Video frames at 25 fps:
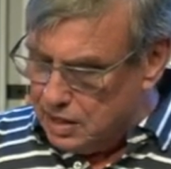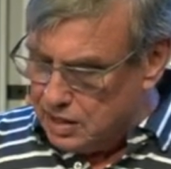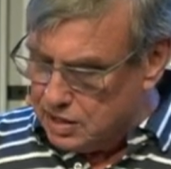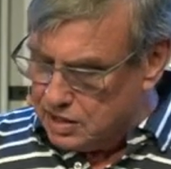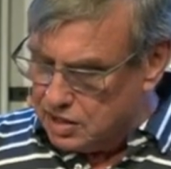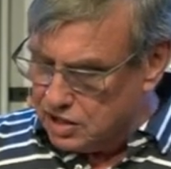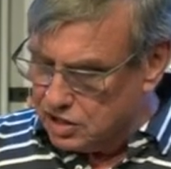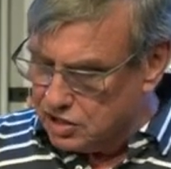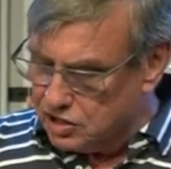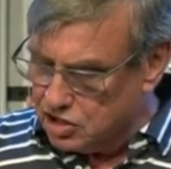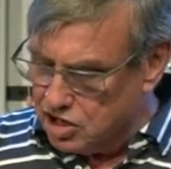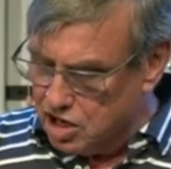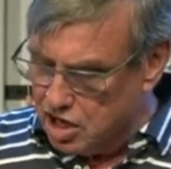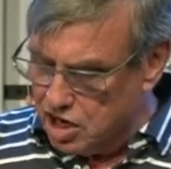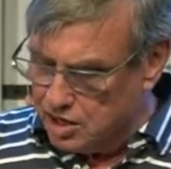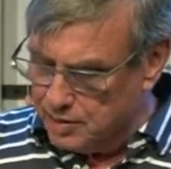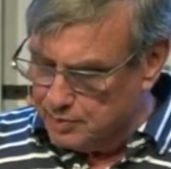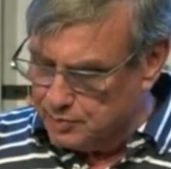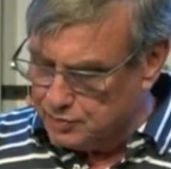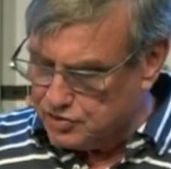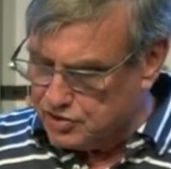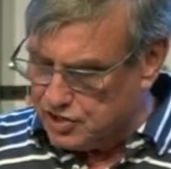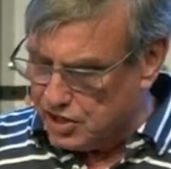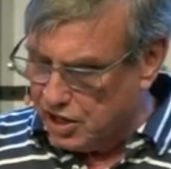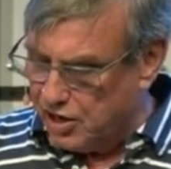that God
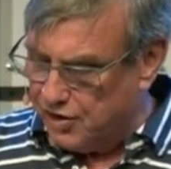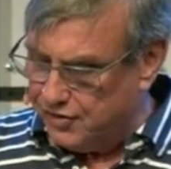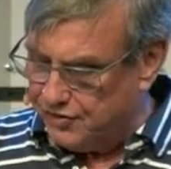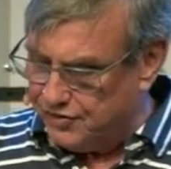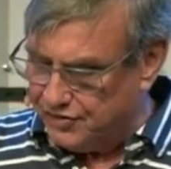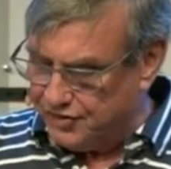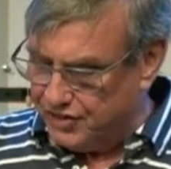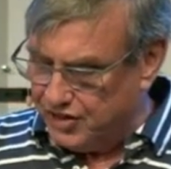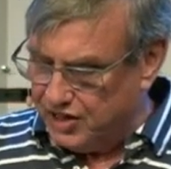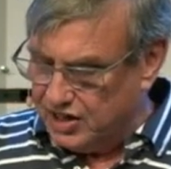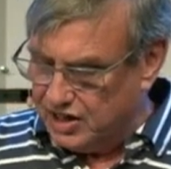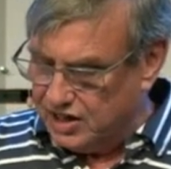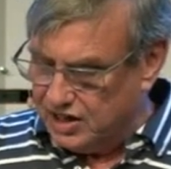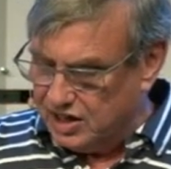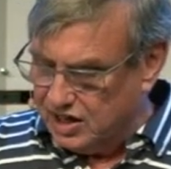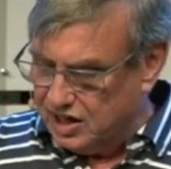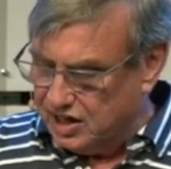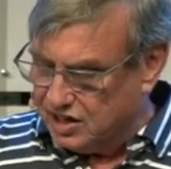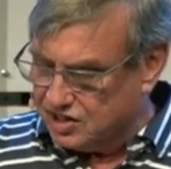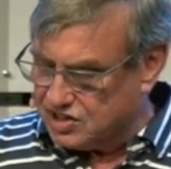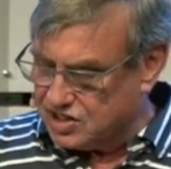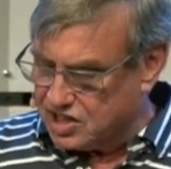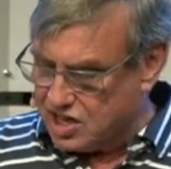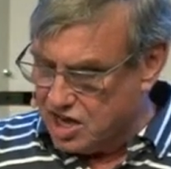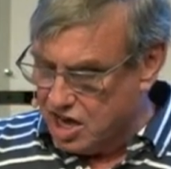Himself
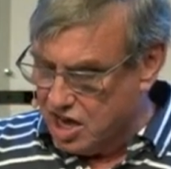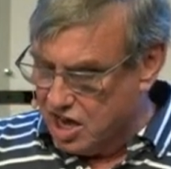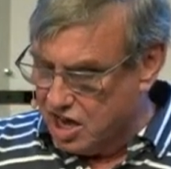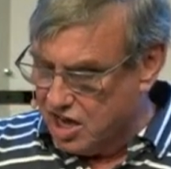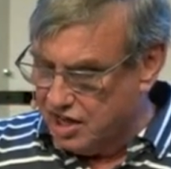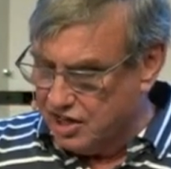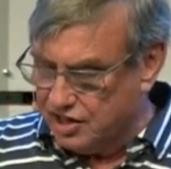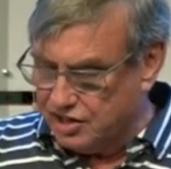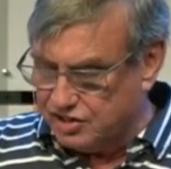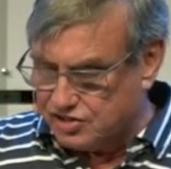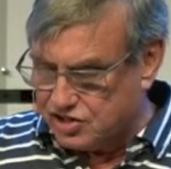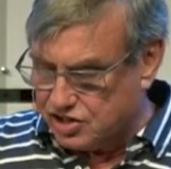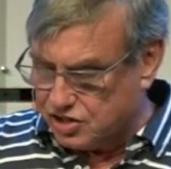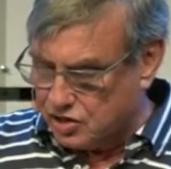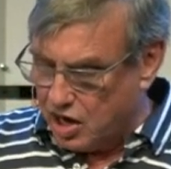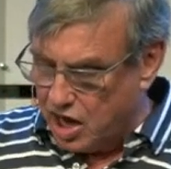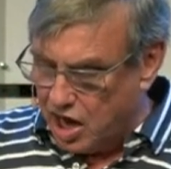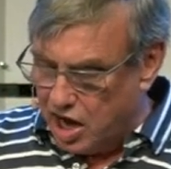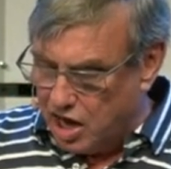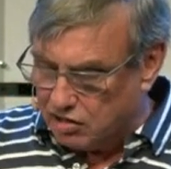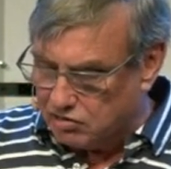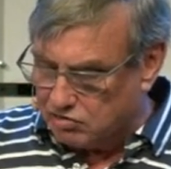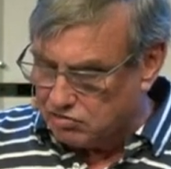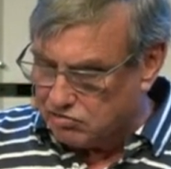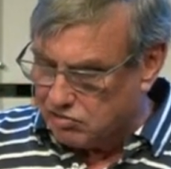is kind
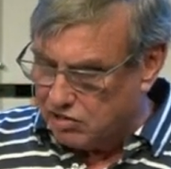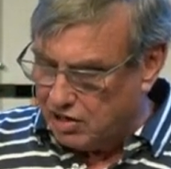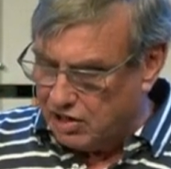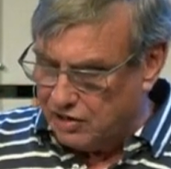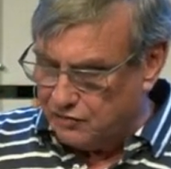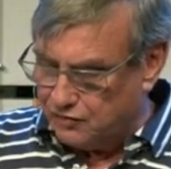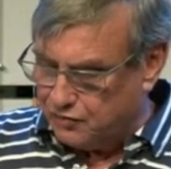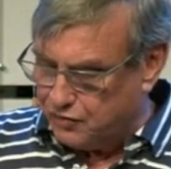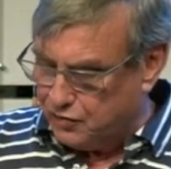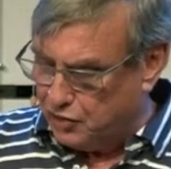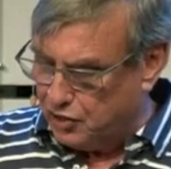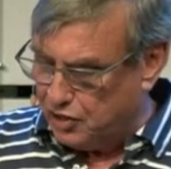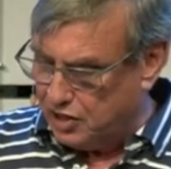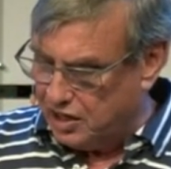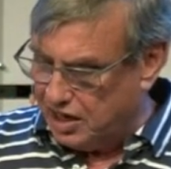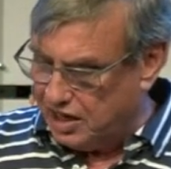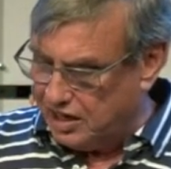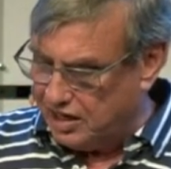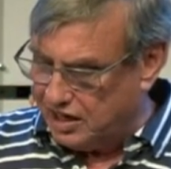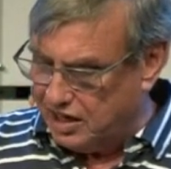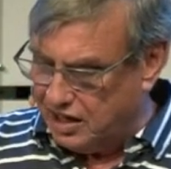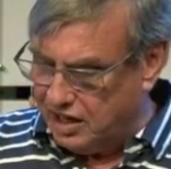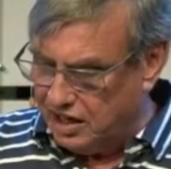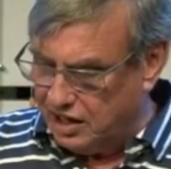to ungrateful and